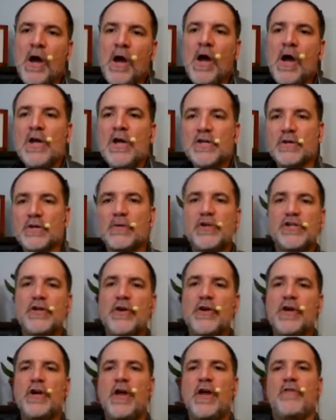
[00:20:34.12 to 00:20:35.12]
So I'm going to show
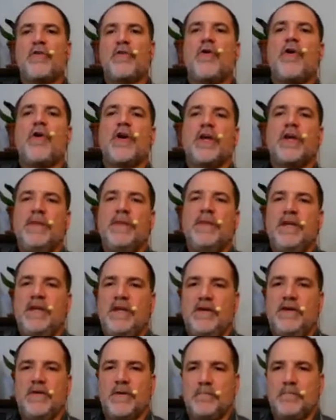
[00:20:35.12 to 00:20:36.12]
you another argument
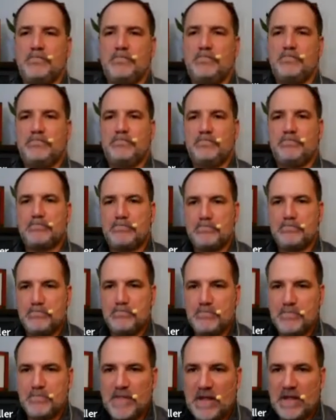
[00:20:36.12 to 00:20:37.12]
here.
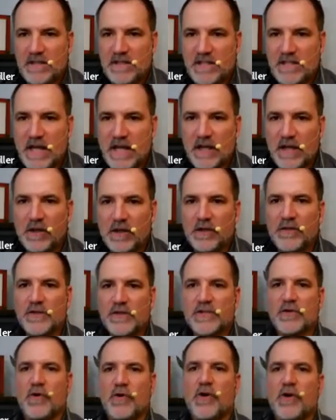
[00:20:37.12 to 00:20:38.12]
Let's take a look at
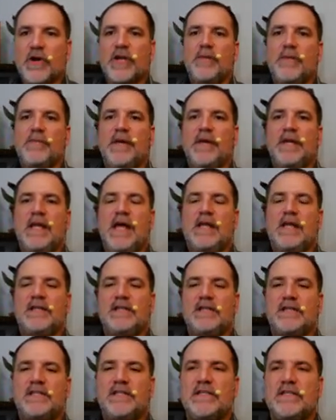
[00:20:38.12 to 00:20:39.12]
this argument
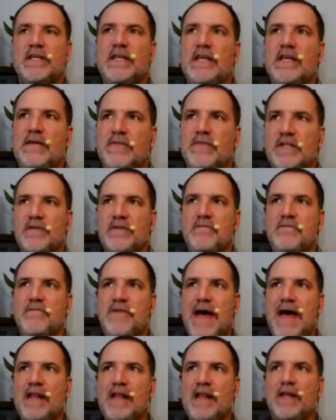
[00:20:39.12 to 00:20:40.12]
and see if it's a
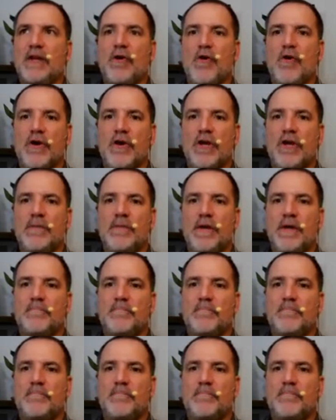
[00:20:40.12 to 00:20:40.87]
valid argument.